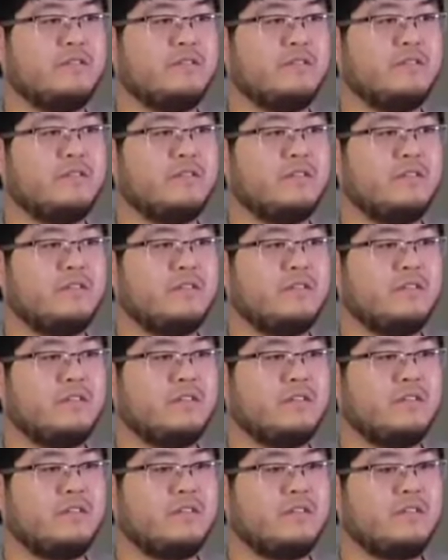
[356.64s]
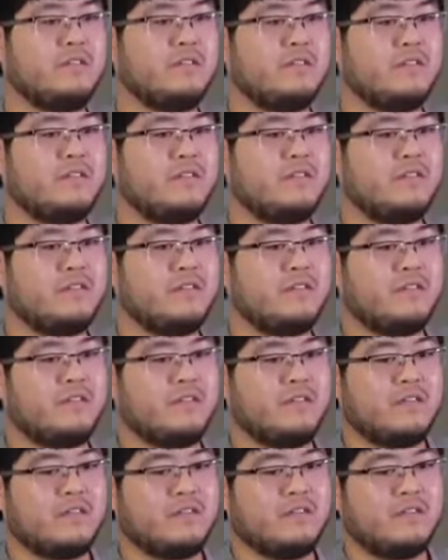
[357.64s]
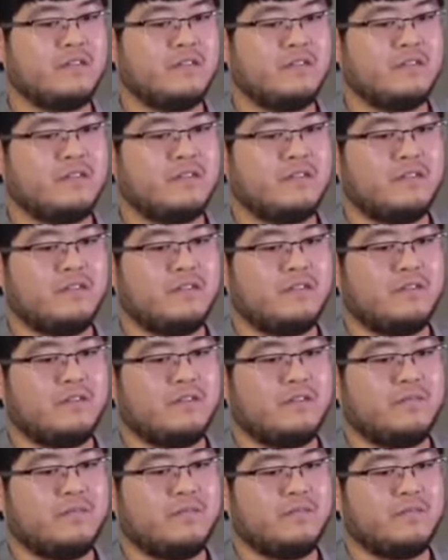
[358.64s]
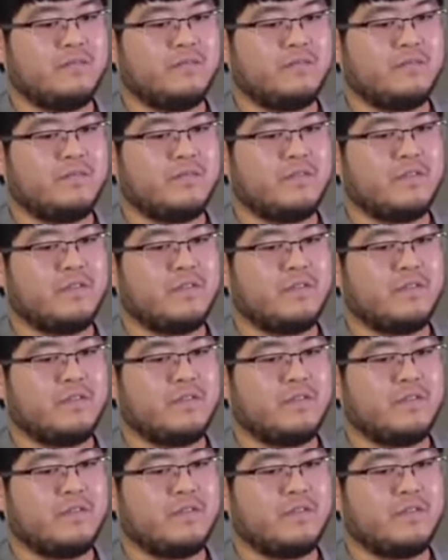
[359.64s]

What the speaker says: (silence)